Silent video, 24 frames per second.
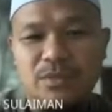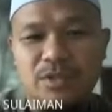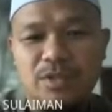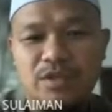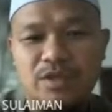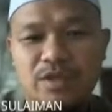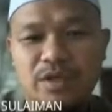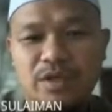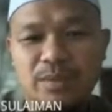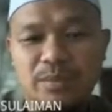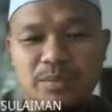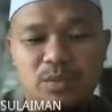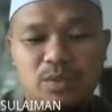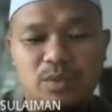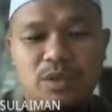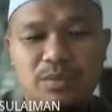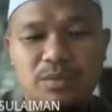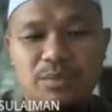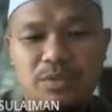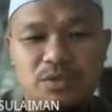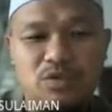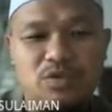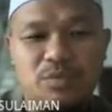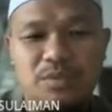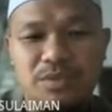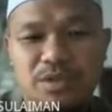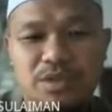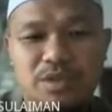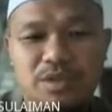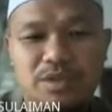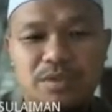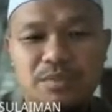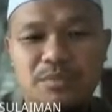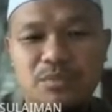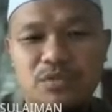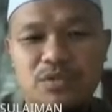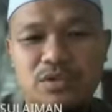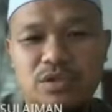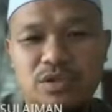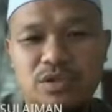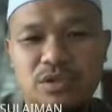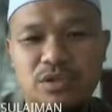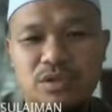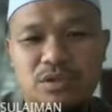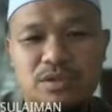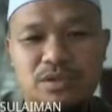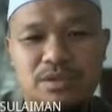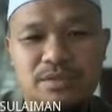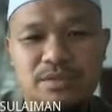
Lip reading: You get P1, P2, P3 for the cost.